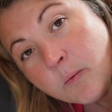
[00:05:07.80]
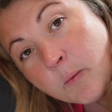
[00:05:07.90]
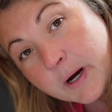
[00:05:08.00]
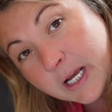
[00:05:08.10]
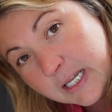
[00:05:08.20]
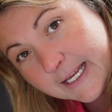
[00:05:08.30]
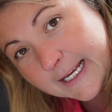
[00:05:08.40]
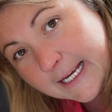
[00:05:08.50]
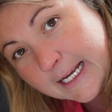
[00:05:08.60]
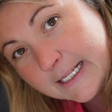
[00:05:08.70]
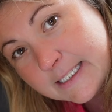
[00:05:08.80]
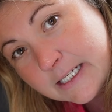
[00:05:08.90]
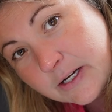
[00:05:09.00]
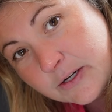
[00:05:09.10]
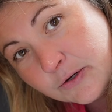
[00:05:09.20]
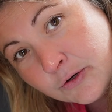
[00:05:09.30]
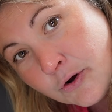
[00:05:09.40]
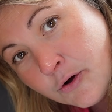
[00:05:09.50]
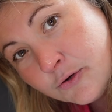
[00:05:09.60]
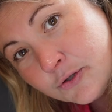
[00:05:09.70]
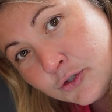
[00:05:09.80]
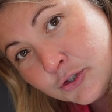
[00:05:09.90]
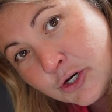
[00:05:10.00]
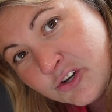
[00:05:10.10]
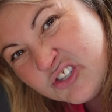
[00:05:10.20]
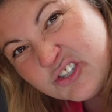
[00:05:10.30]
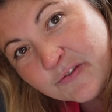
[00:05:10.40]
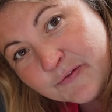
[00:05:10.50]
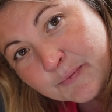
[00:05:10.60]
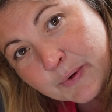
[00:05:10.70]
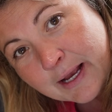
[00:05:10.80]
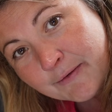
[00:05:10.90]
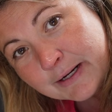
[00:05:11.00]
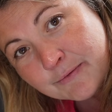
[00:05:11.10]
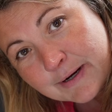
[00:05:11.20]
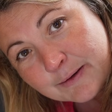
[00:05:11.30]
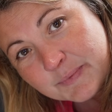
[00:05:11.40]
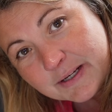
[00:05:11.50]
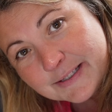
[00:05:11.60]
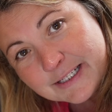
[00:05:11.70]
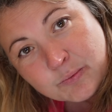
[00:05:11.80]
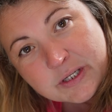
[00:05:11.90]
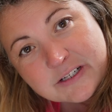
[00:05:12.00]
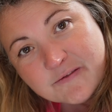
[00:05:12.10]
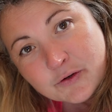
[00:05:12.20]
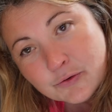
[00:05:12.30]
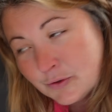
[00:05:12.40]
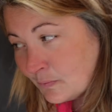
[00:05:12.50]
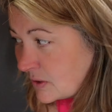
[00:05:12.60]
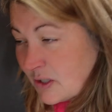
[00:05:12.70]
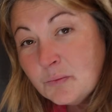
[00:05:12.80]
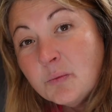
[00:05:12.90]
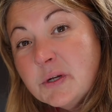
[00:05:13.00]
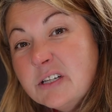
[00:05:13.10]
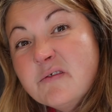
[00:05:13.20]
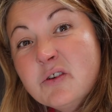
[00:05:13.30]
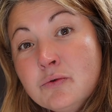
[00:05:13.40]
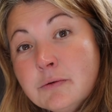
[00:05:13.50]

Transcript: what we're going to eat, not just stuff that we're carrying around because it's winter food and we don't want winter food.